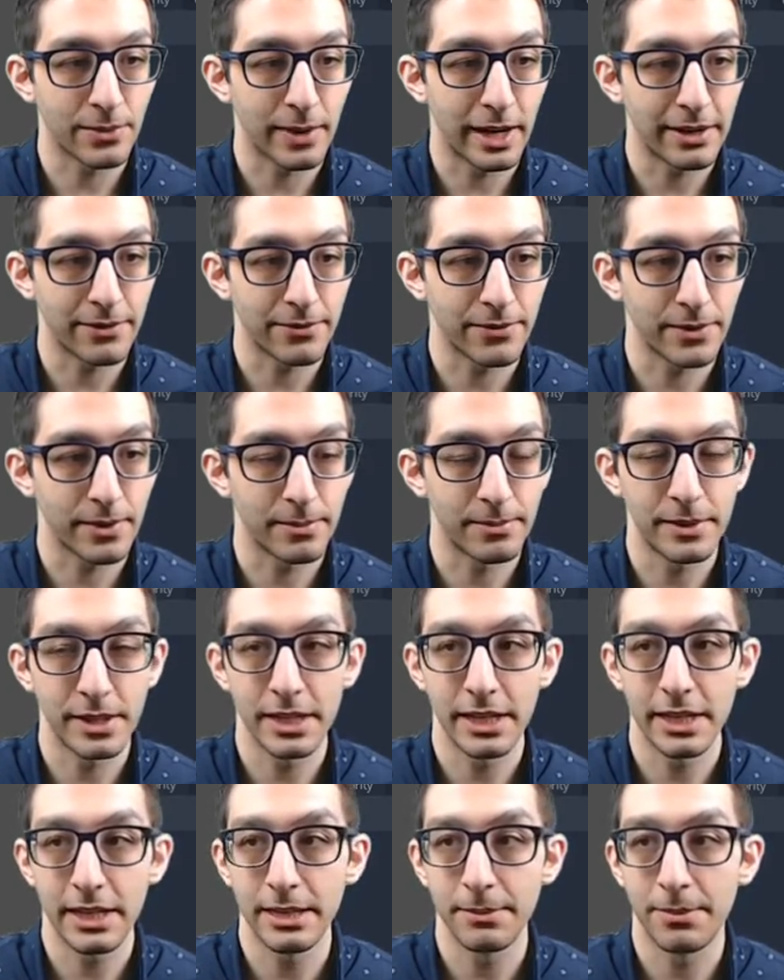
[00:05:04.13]
right from
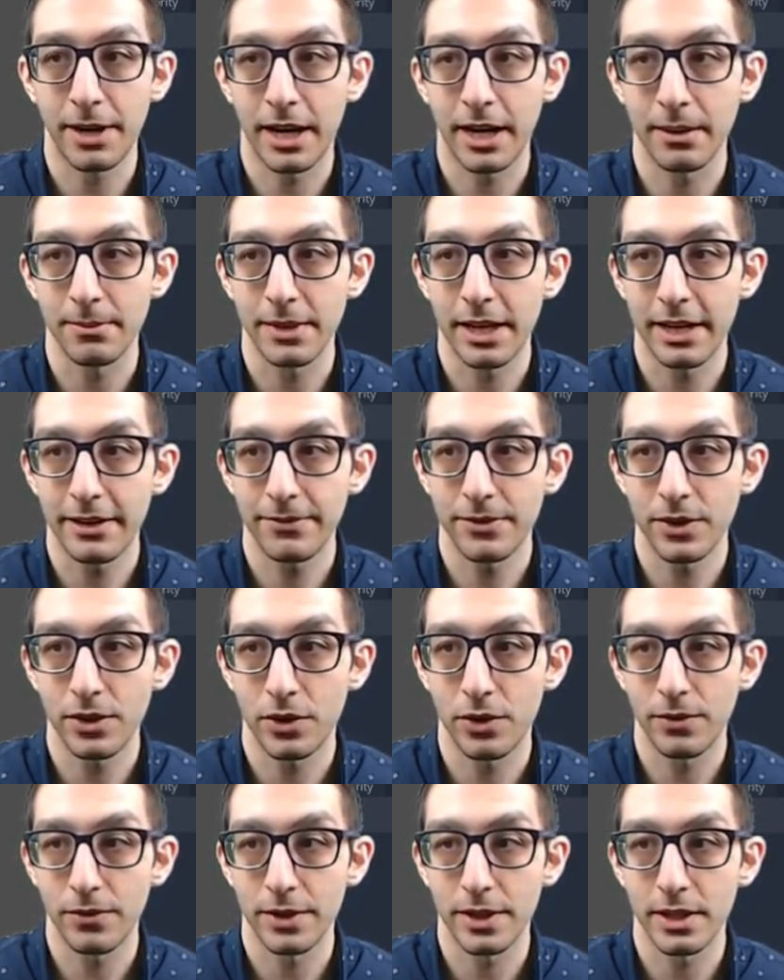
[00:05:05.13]
the bottom left
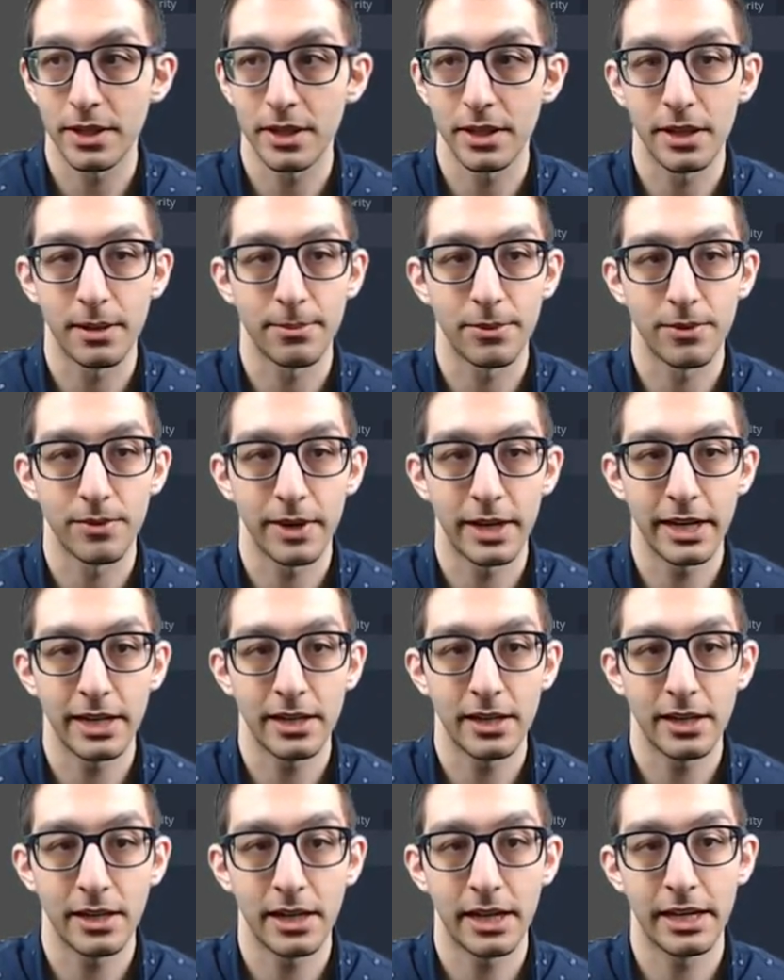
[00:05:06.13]
over to the upper right,
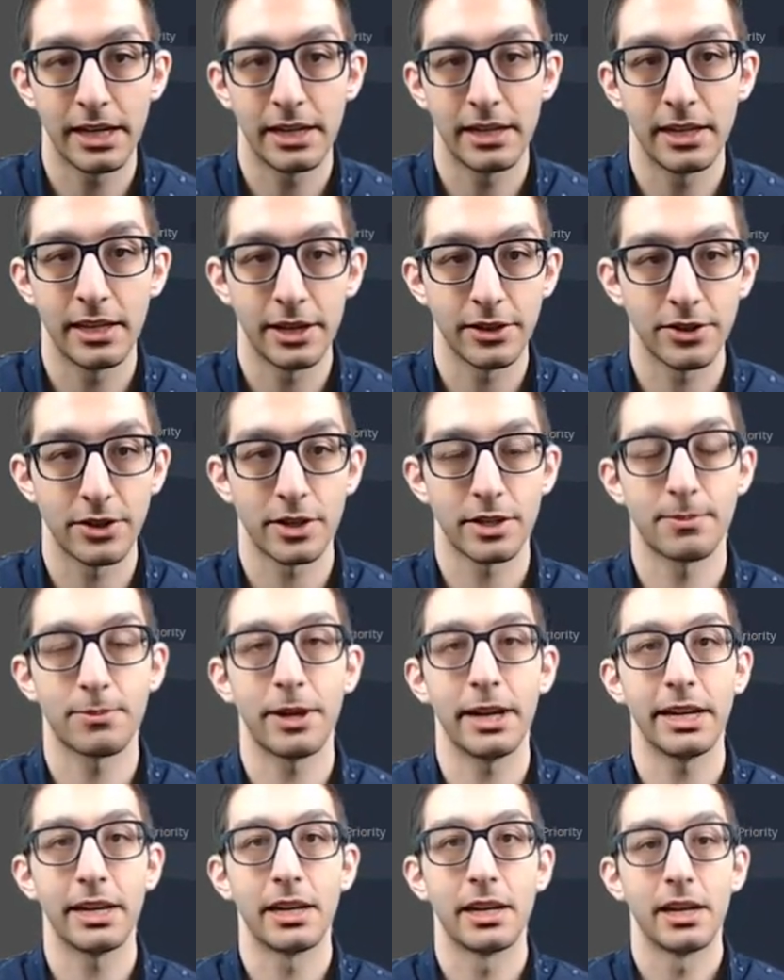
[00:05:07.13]
and there's our
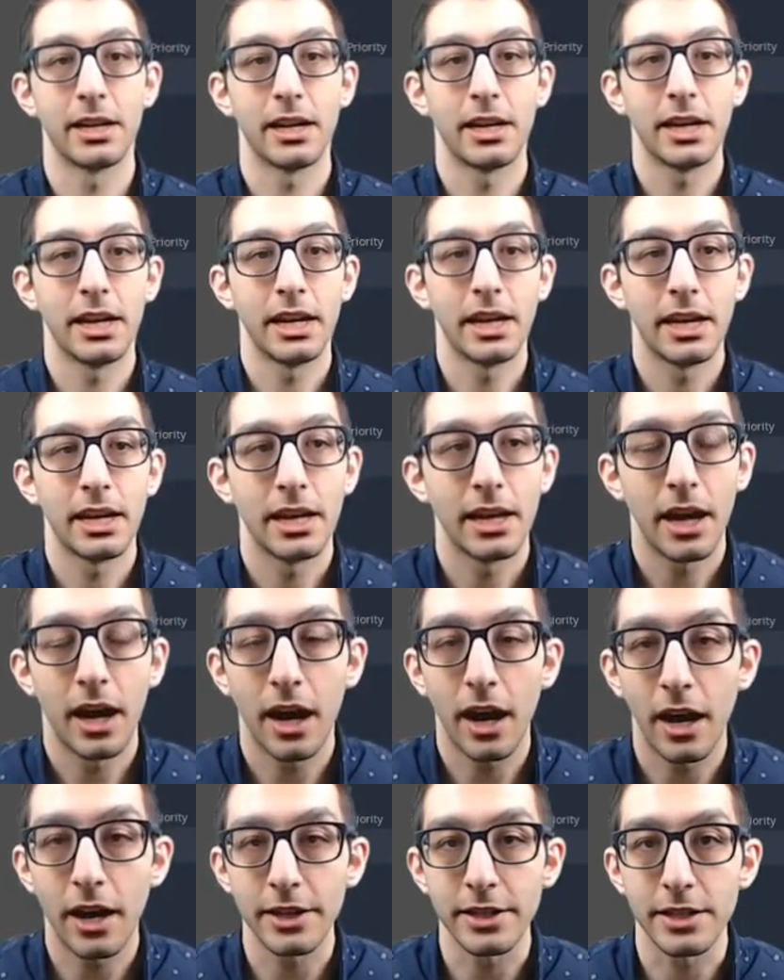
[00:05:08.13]
sprite.
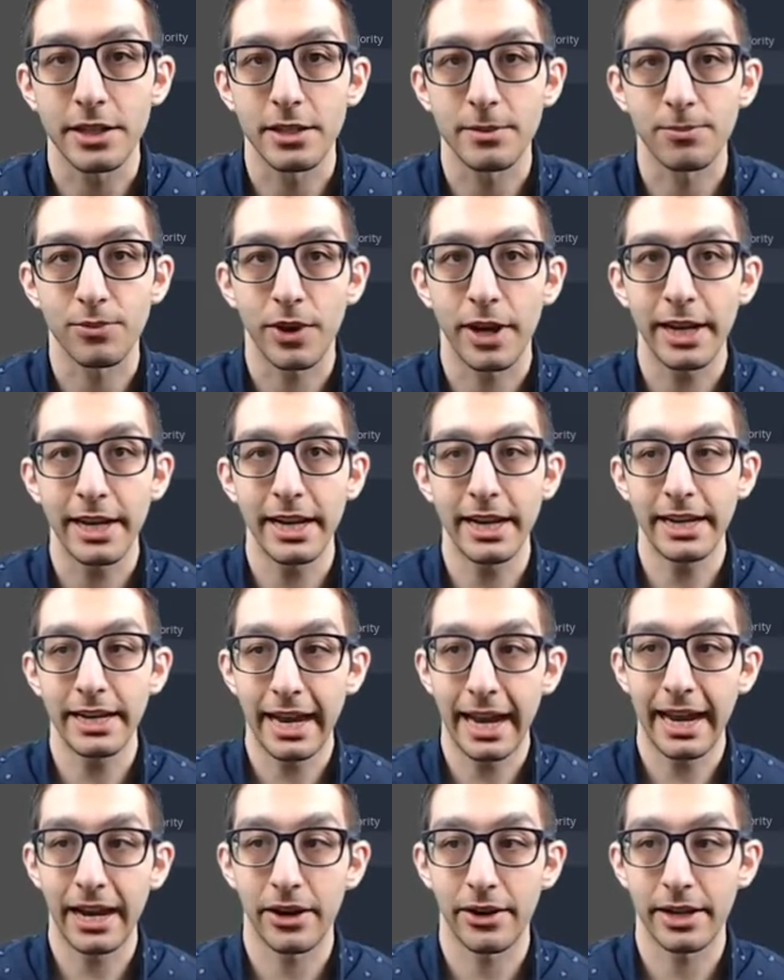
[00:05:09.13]
A sprite
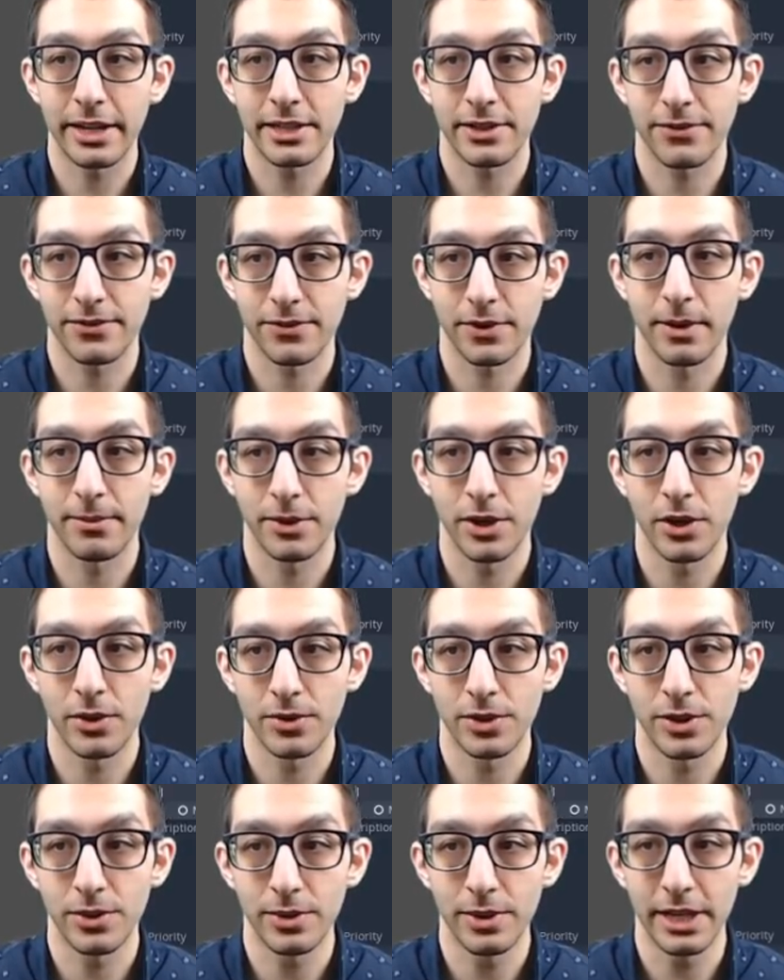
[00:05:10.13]
inherits from
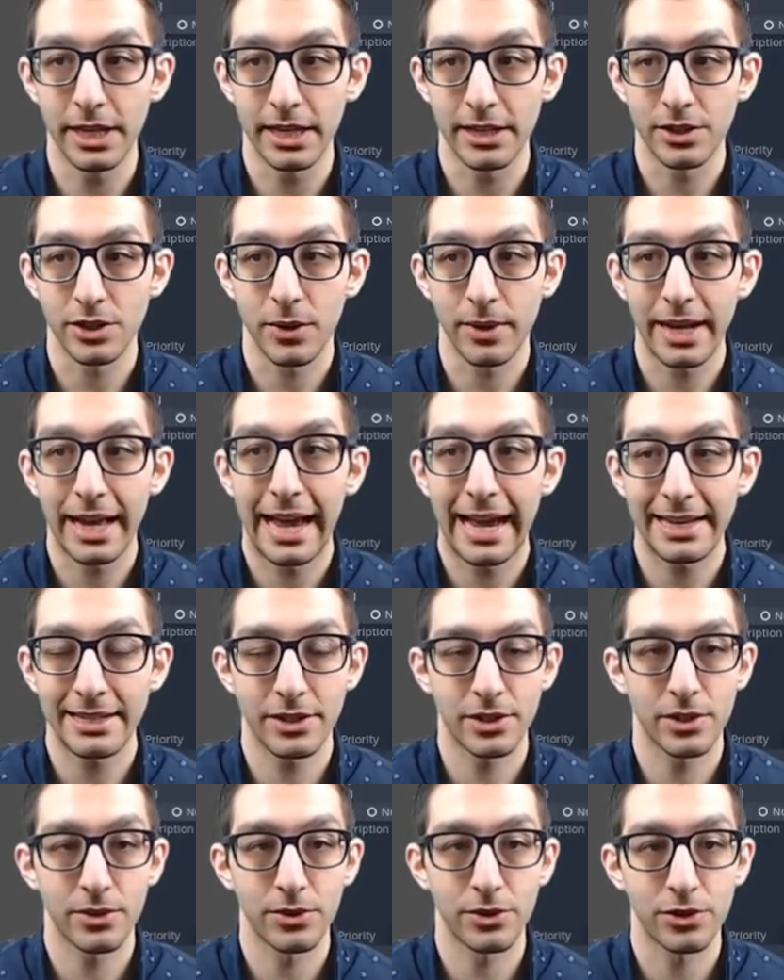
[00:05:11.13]
Node two D, so it has
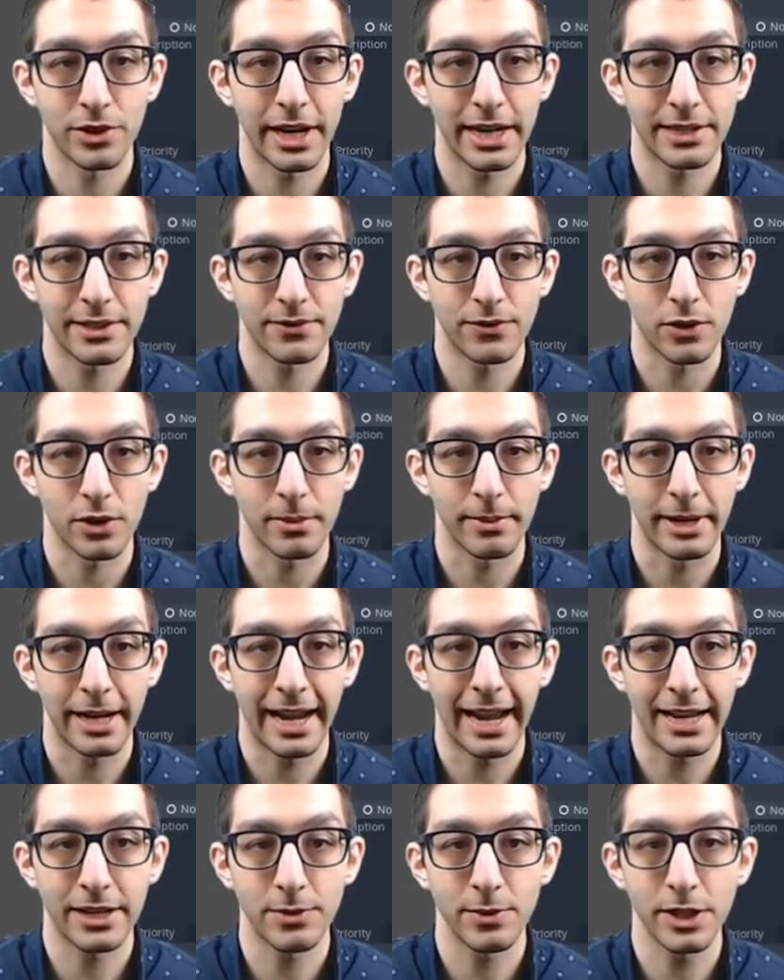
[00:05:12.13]
its own transform, and
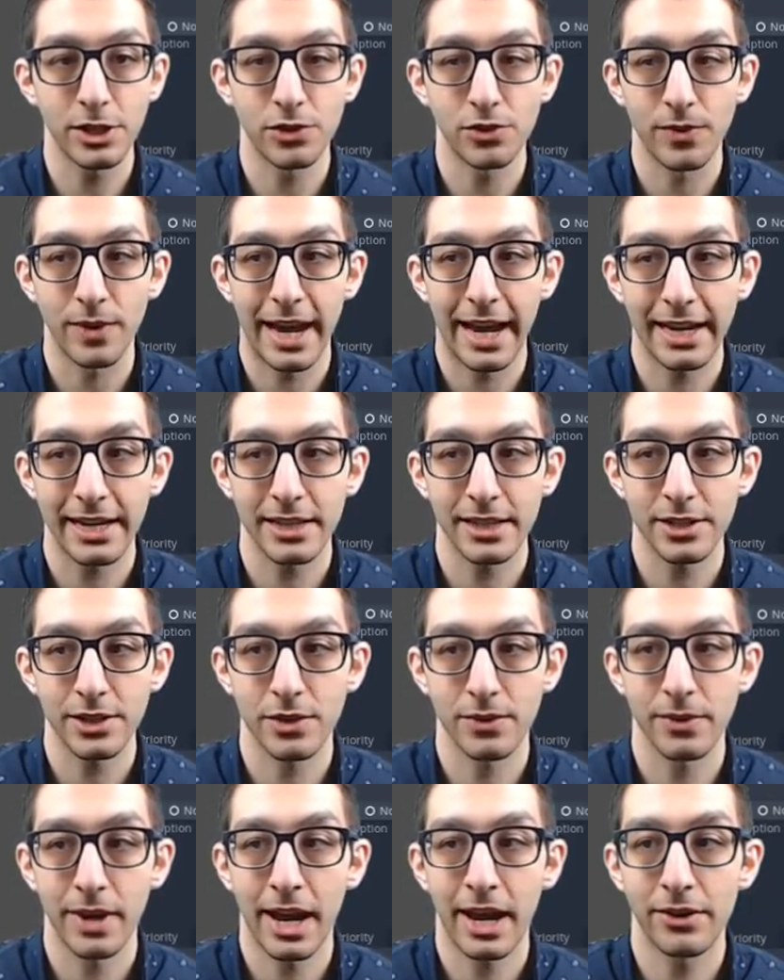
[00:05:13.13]
as we drag this
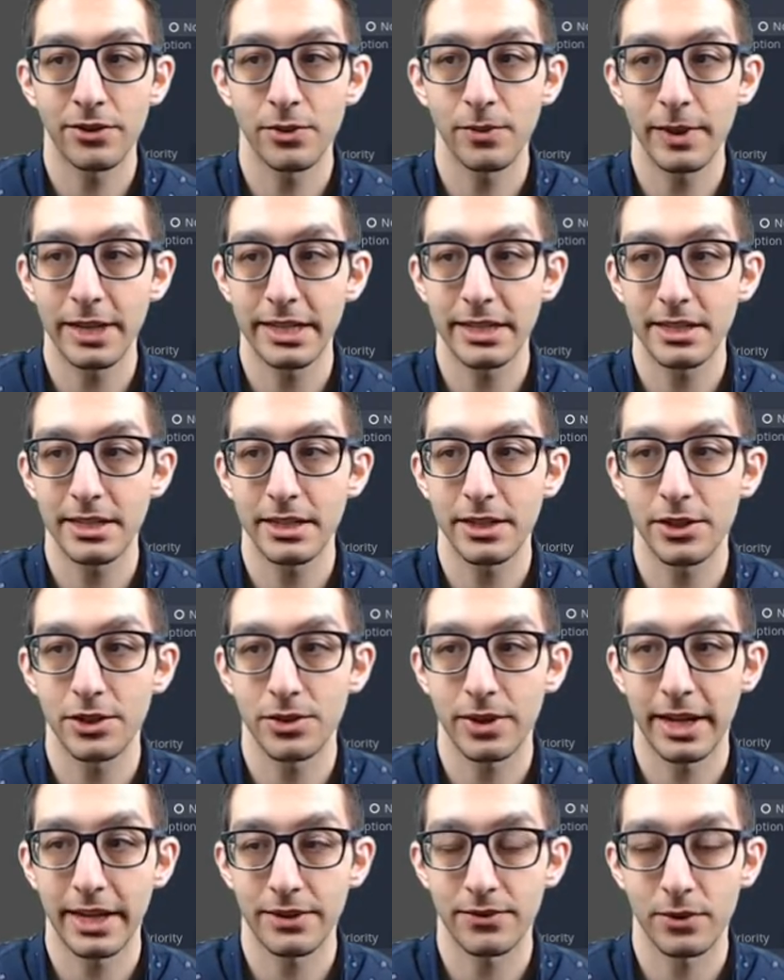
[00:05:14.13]
around, we can see the
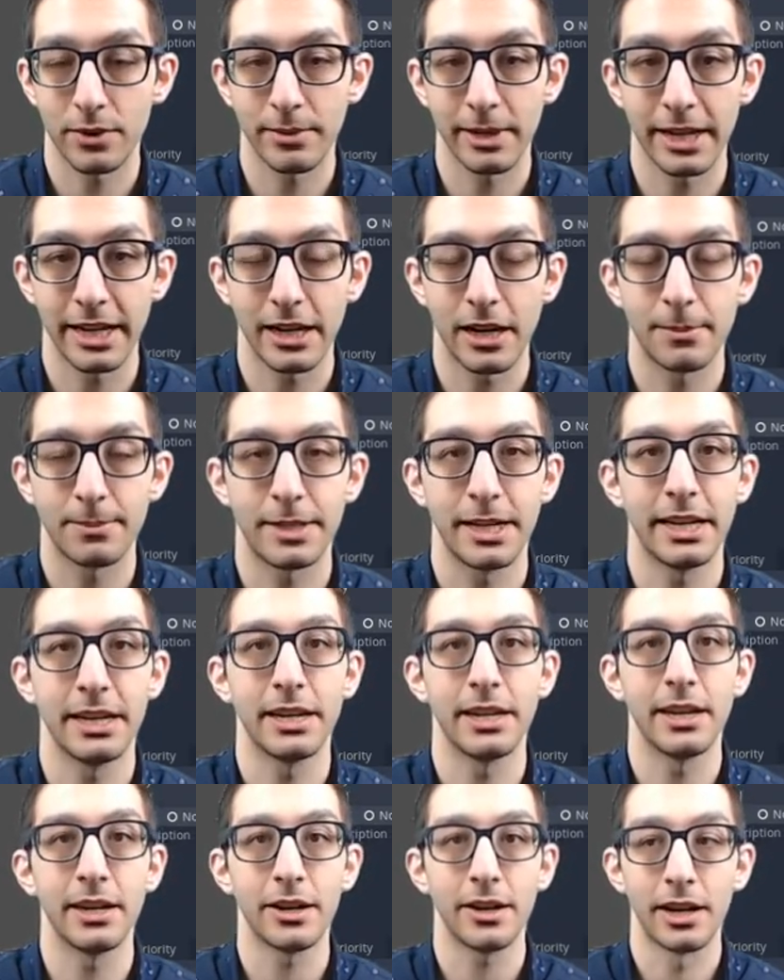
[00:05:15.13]
transform getting
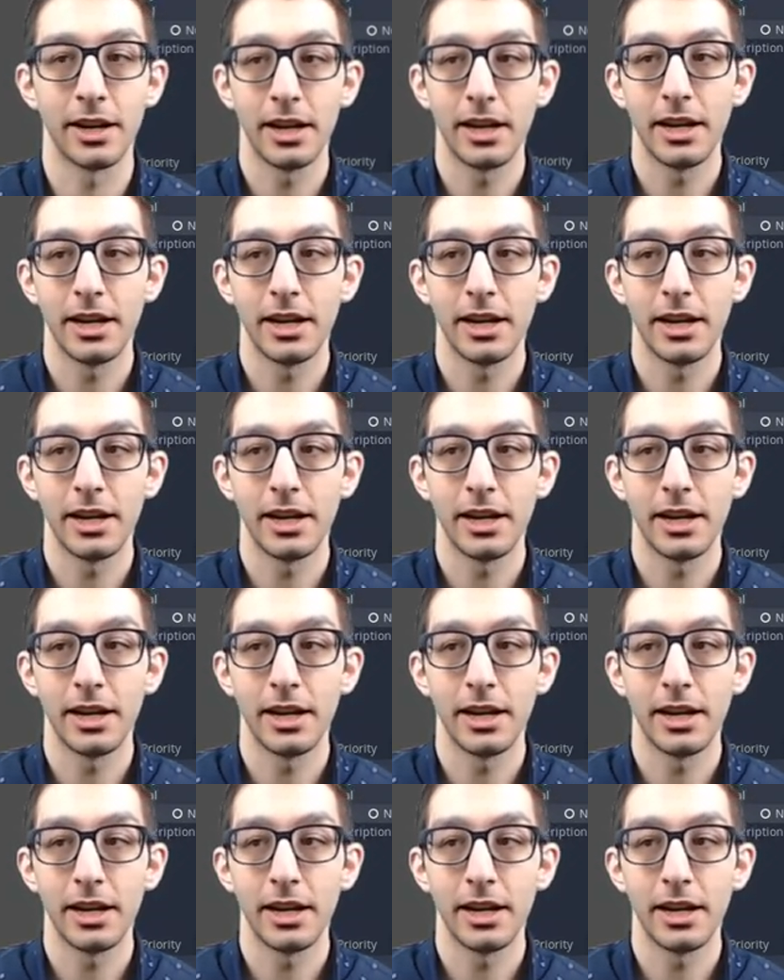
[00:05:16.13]
updated here.